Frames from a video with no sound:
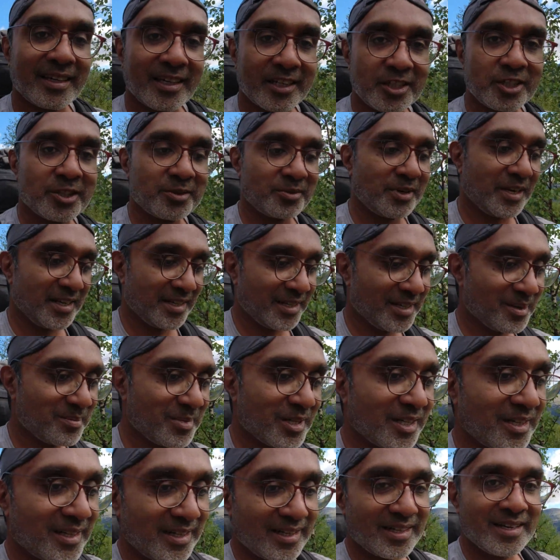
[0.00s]
Get your reindeer
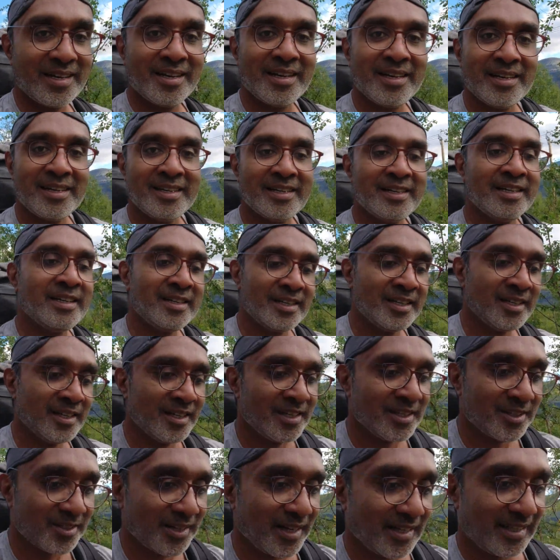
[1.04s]
burger.
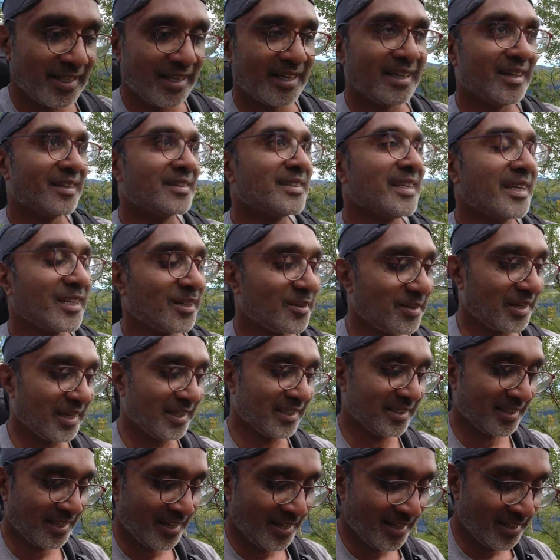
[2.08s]
Try that out, take a
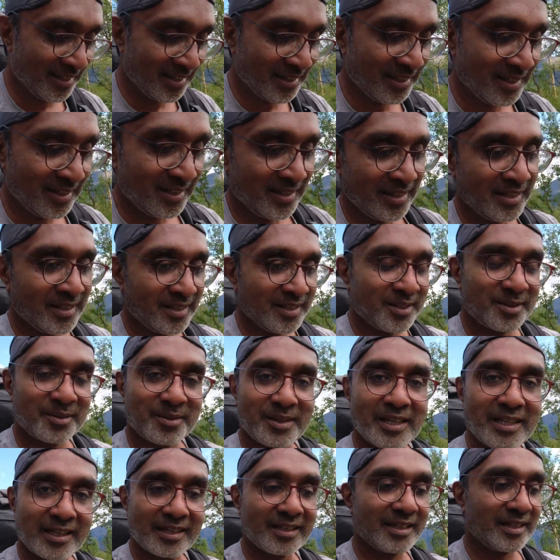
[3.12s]
rest.
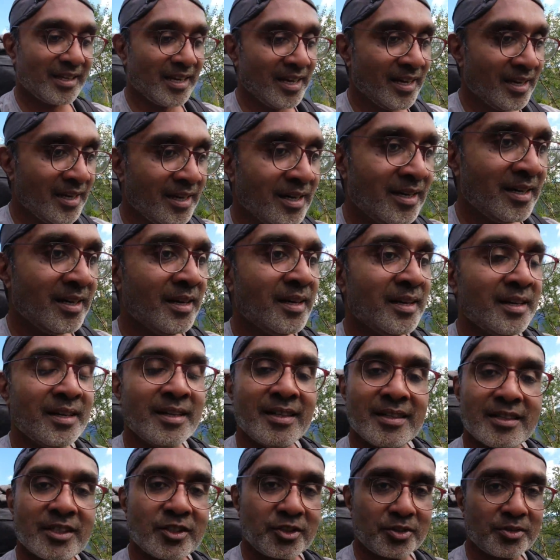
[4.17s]
Really good.
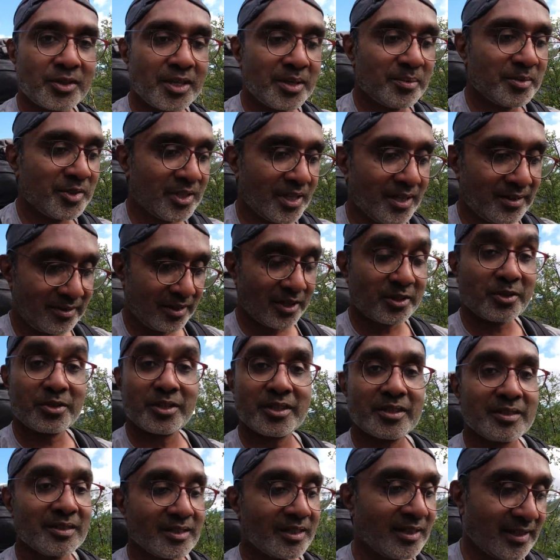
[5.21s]
Streams here are
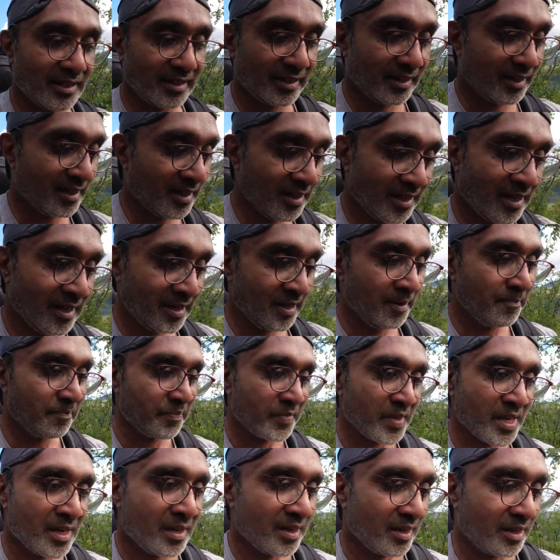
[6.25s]
crystal clear.
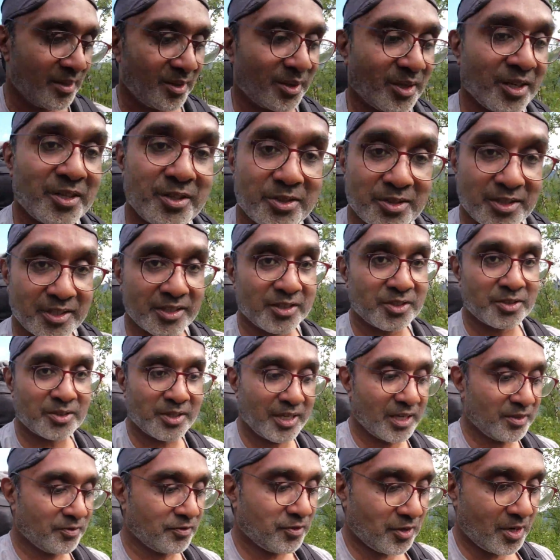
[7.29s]
You can drink
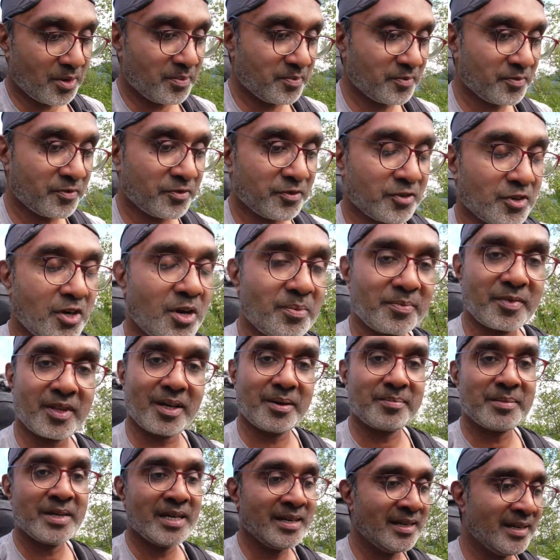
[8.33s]
straight from
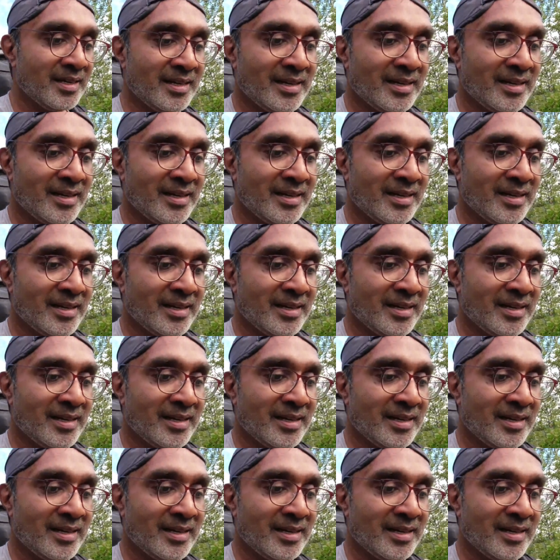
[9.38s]
them,